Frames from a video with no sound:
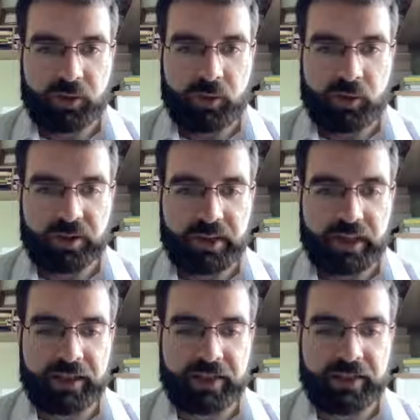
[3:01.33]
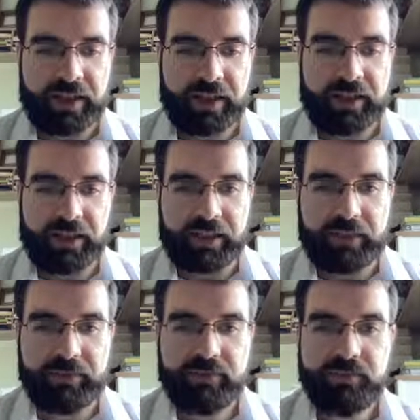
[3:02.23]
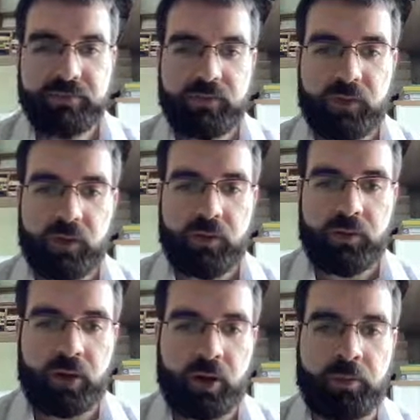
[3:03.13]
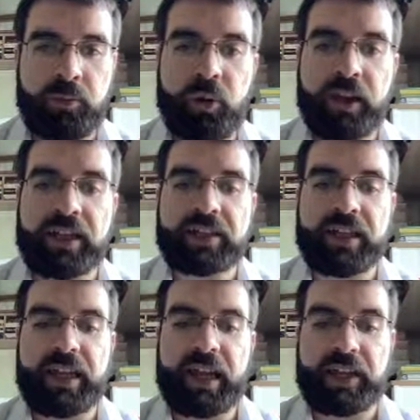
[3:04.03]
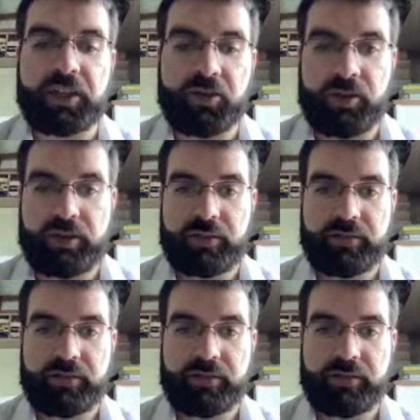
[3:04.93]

was exactly on point and accurate.